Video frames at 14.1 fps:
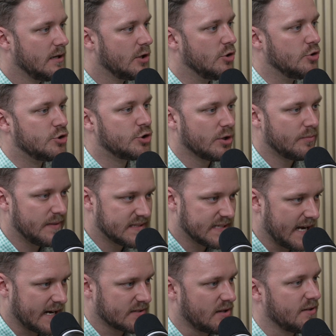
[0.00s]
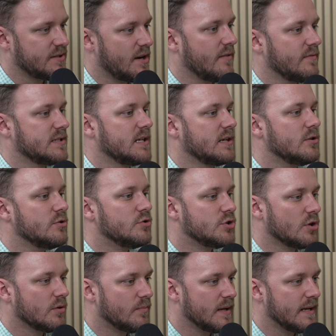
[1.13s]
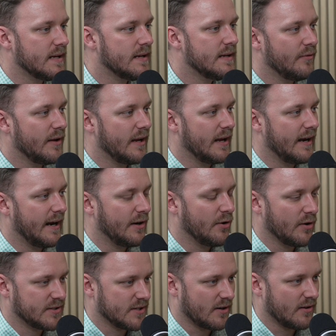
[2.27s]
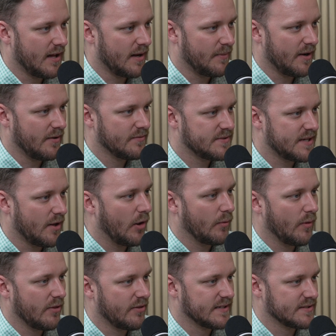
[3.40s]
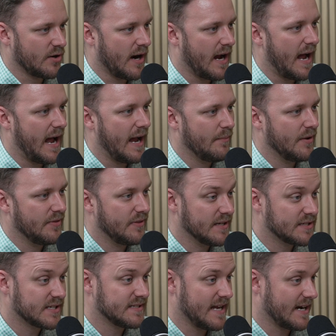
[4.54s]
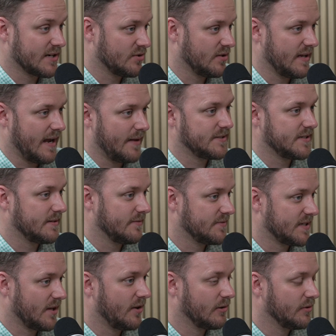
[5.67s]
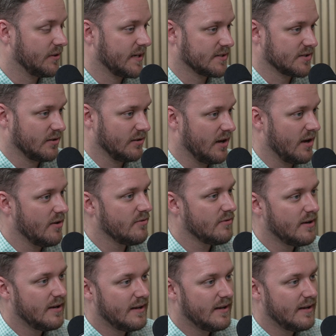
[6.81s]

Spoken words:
You should be tax loss harvesting. You should be, and I know I talk a lot about selling while things are high, but this is actually the opposite of selling when things are low.